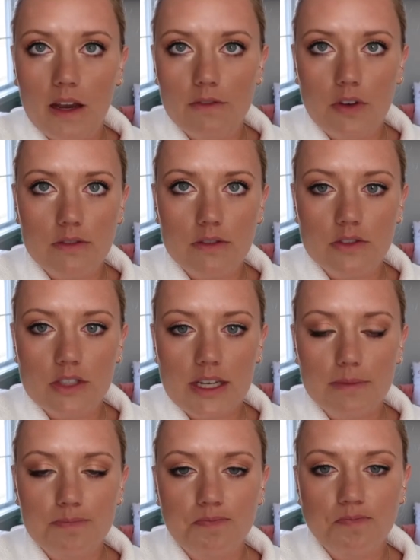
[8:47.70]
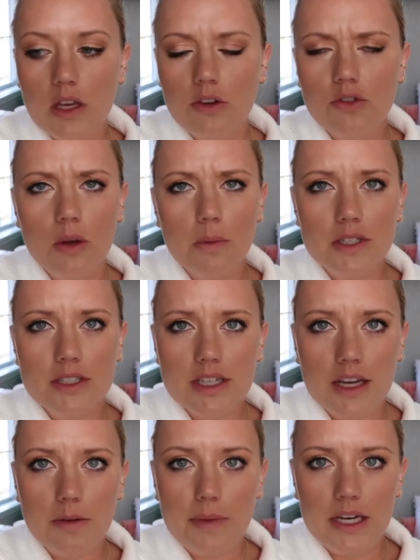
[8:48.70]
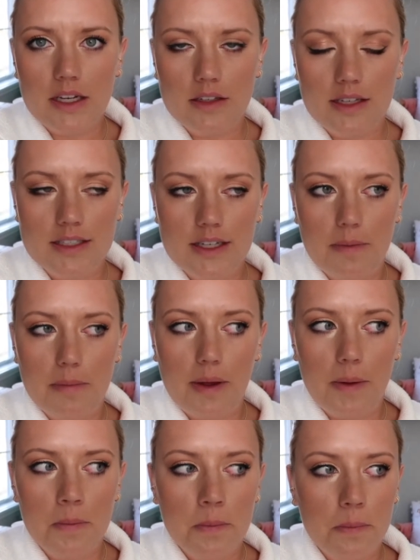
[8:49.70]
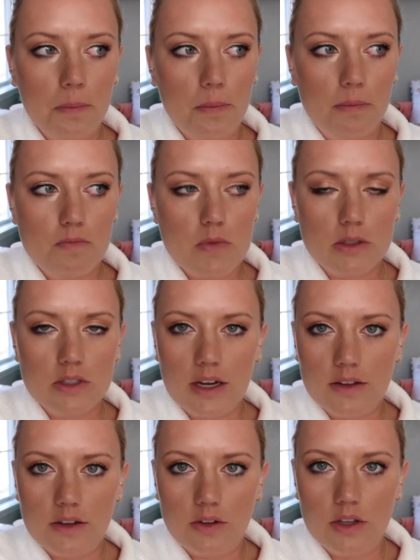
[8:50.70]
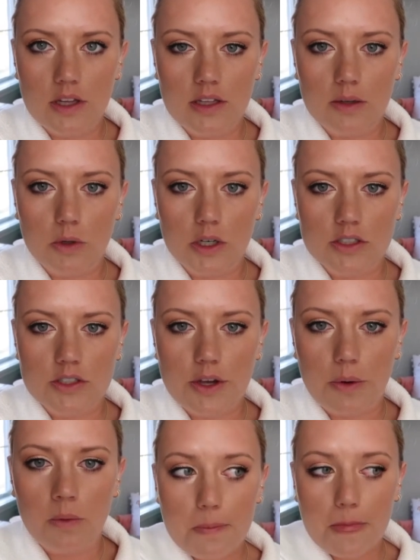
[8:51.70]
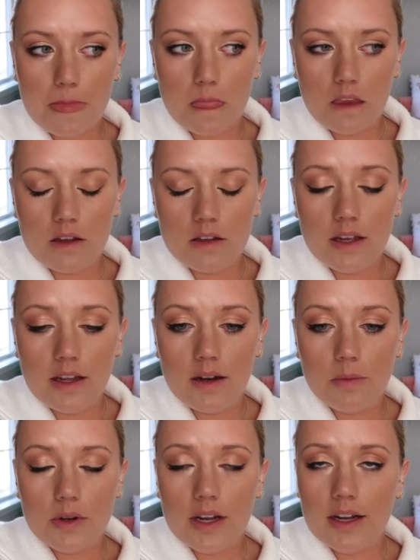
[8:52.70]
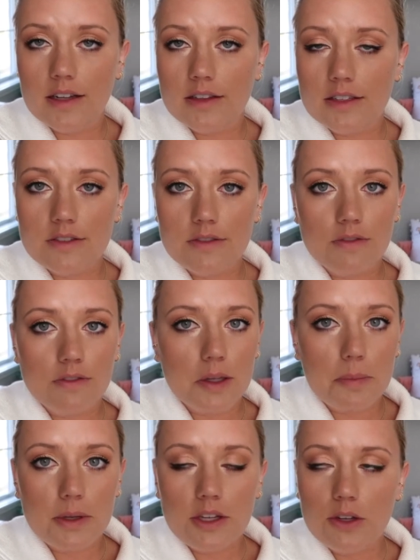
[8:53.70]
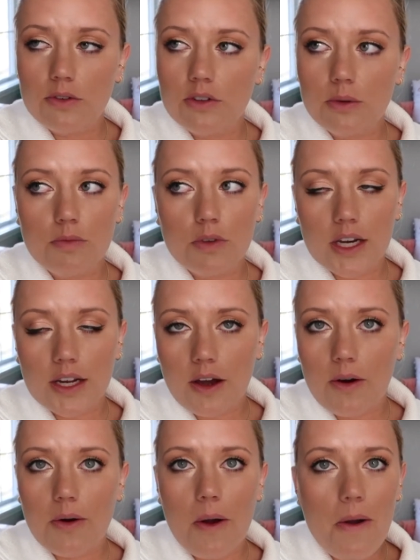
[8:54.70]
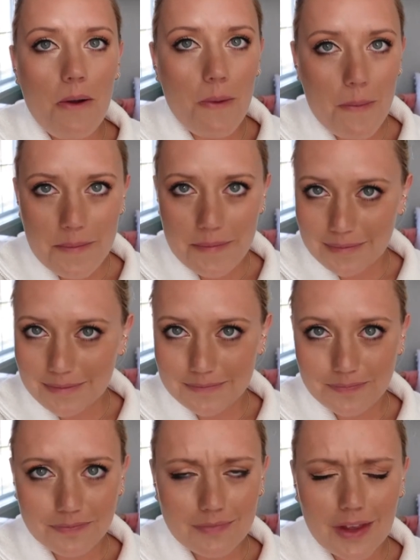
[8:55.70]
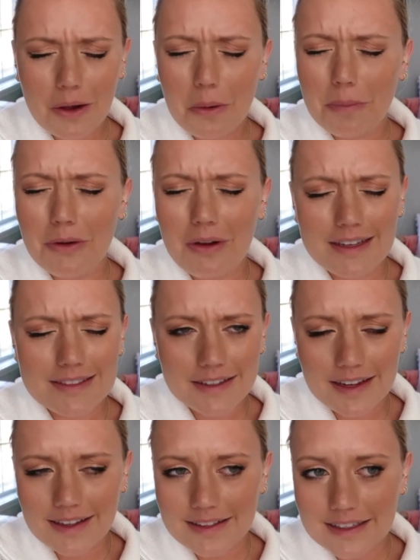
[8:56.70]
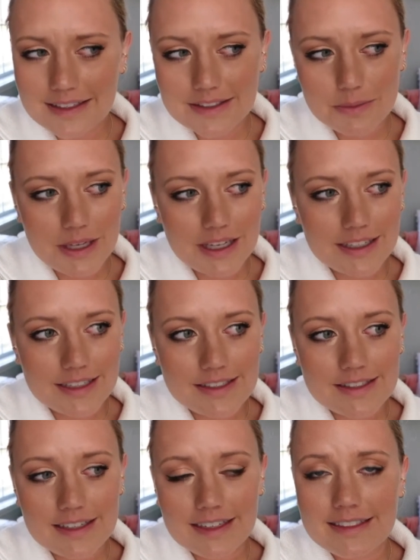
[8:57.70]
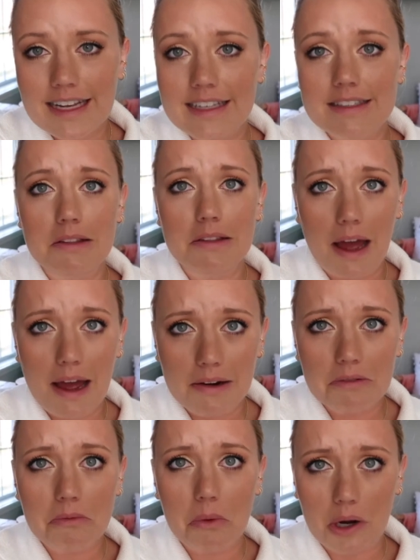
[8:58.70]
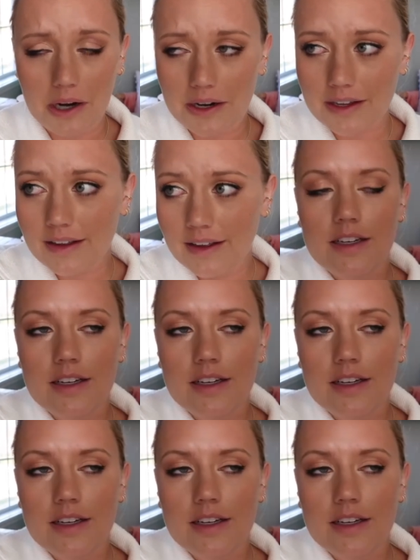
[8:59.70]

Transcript: at five fifteen. Usually I wouldn't take a meeting at that time, but it was kind of the only thing that worked. So, and then I'm gonna edit this flippin' YouTube video. I hope you guys like these because it takes a lot of work.